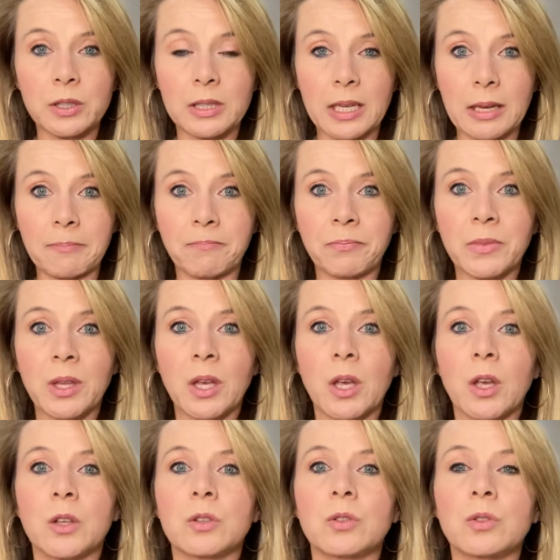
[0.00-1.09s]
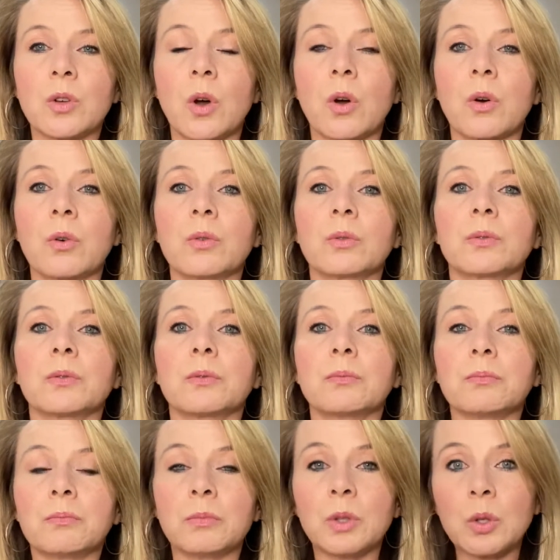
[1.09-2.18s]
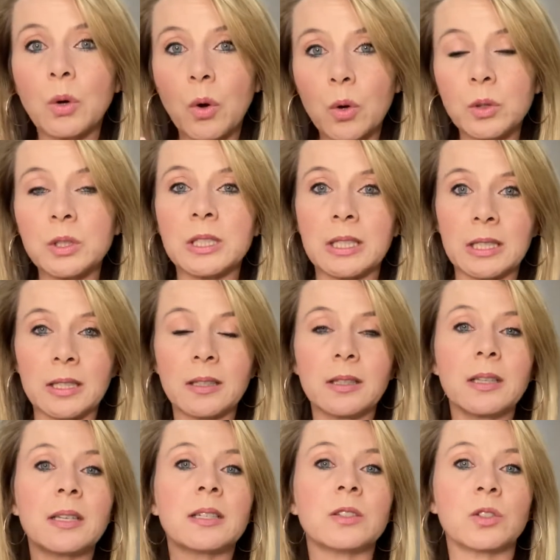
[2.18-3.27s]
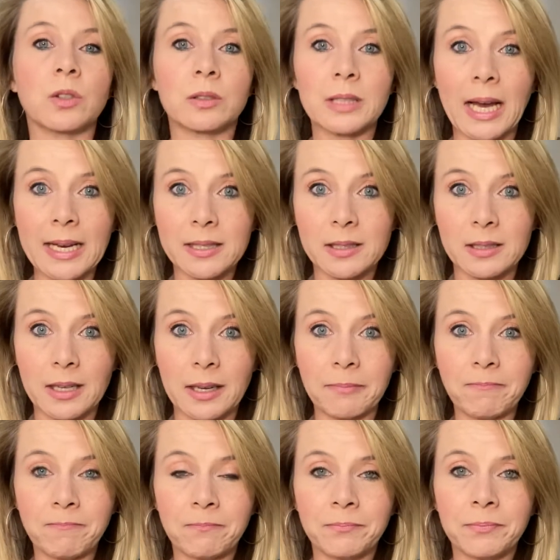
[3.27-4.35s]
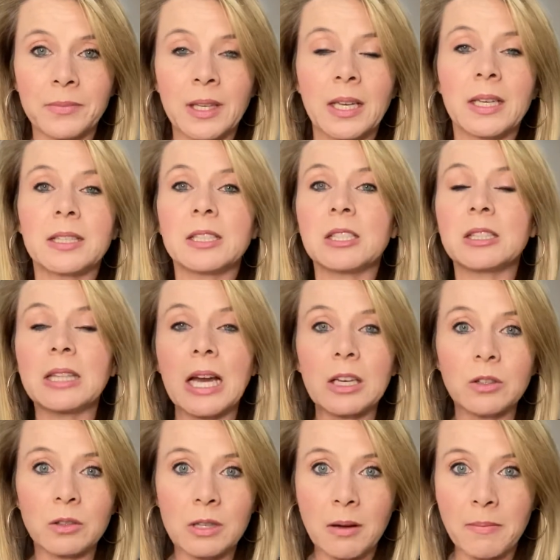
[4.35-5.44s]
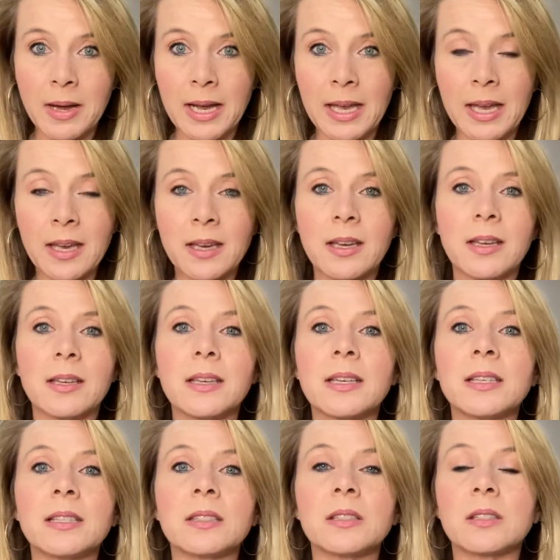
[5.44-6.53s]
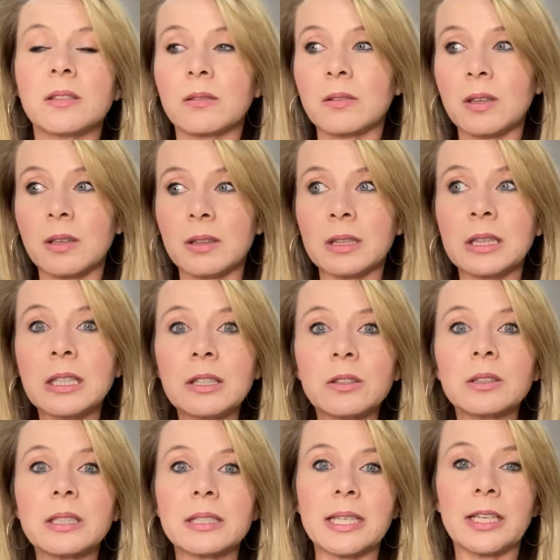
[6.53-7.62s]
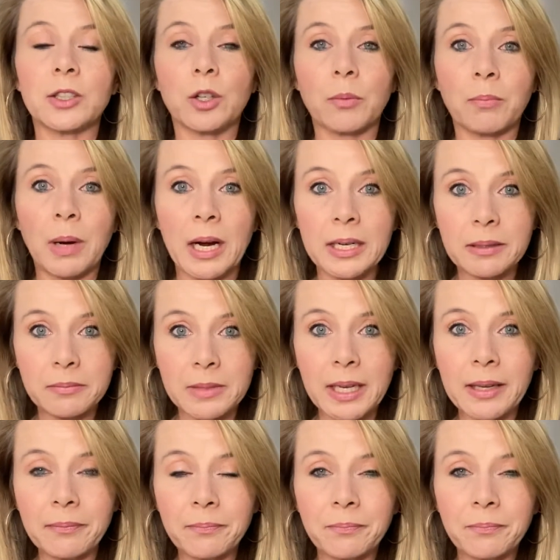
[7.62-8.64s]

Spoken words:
name. So, myoji is your last name. Shita no namae is literally saying your bottom name,